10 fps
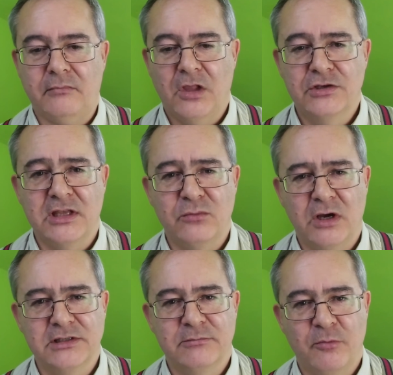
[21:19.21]
because
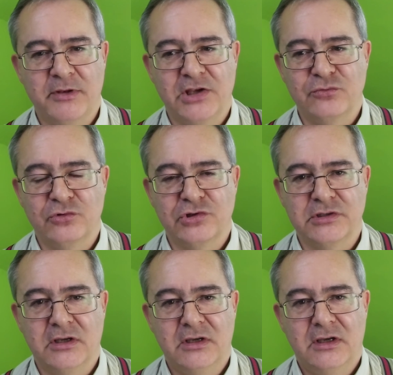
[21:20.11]
otherwise the population would
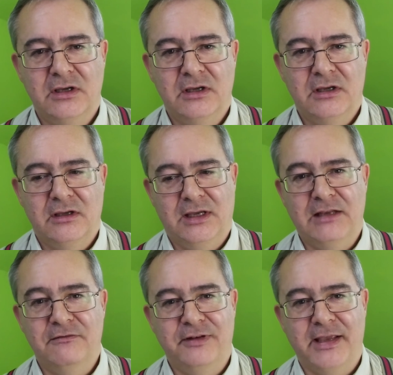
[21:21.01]
just
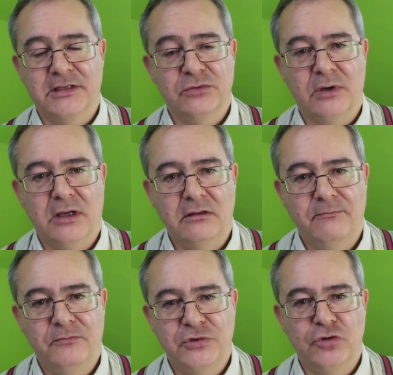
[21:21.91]
inflate as well,
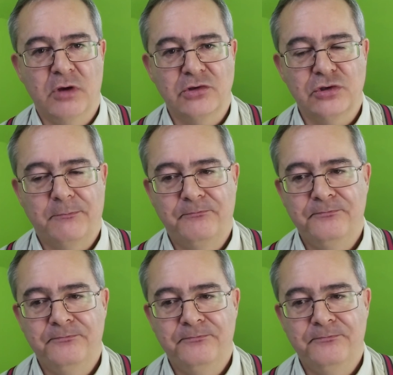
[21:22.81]
too much.